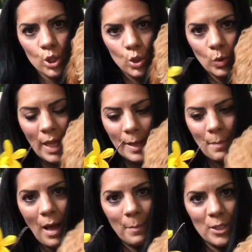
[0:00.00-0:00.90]
Do you
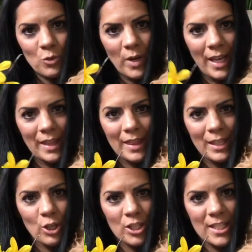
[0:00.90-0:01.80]
like Mommy's wreath?
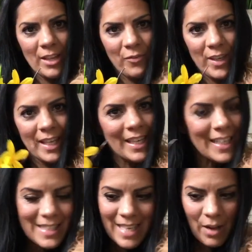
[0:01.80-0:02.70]
You're sniffing it?
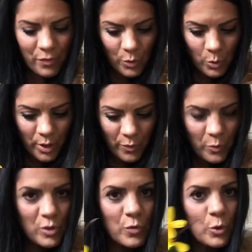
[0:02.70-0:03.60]
It's not food. If it
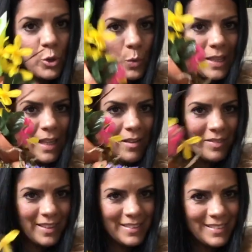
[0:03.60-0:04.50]
was food, you would
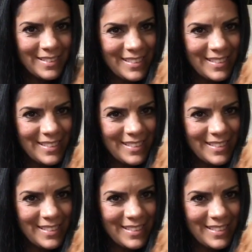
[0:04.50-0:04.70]
love it.